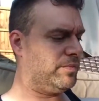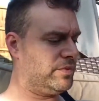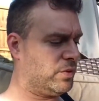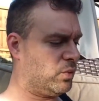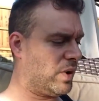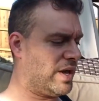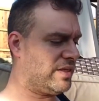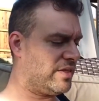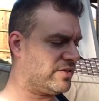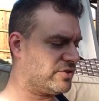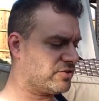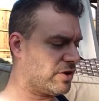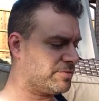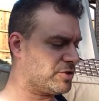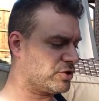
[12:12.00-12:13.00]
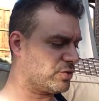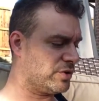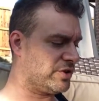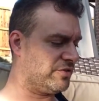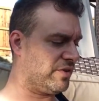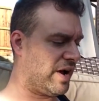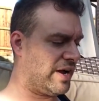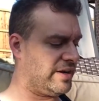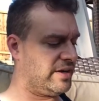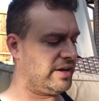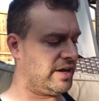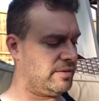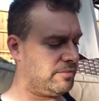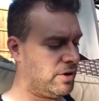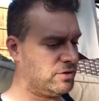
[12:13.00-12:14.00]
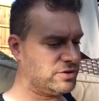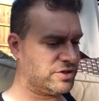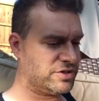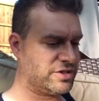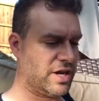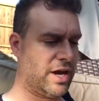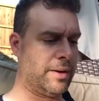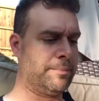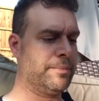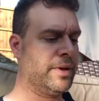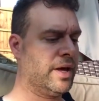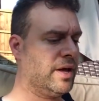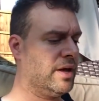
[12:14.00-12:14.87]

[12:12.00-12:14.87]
the way that the scriptures were divided in Moses' time,